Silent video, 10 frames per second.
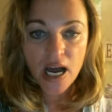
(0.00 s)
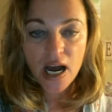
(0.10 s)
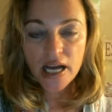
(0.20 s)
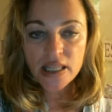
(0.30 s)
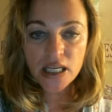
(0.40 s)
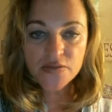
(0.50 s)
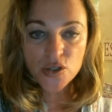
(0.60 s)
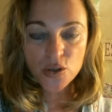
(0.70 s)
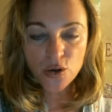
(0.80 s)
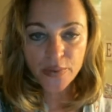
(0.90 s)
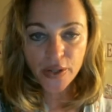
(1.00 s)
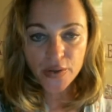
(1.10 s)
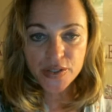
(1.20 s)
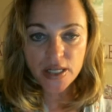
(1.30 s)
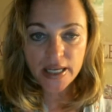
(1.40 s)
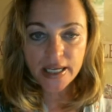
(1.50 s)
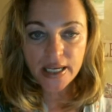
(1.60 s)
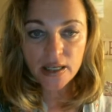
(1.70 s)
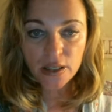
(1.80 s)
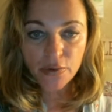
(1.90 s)
I think of Scorpios like
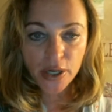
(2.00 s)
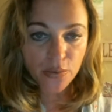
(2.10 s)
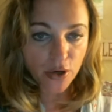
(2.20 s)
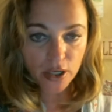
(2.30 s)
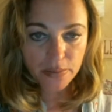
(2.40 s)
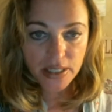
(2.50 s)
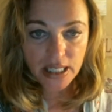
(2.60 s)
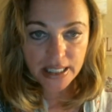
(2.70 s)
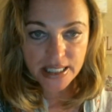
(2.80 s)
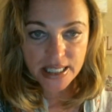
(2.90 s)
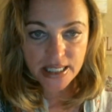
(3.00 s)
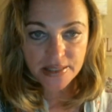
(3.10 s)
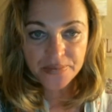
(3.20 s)
Hillary Rodham Clinton,